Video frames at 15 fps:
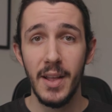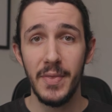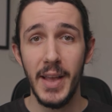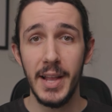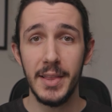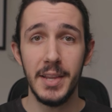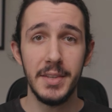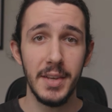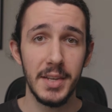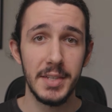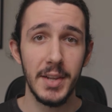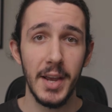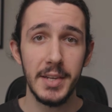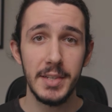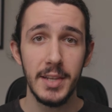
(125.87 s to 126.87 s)
That leads us
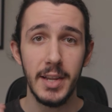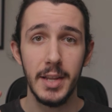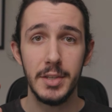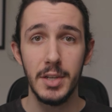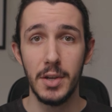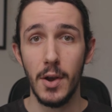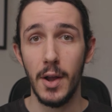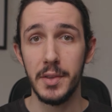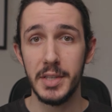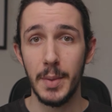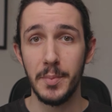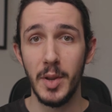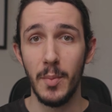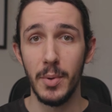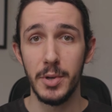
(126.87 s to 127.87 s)
nicely into
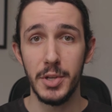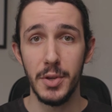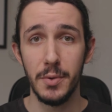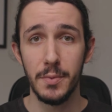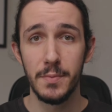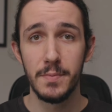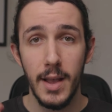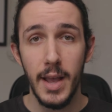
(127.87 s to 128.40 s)
concept number 2,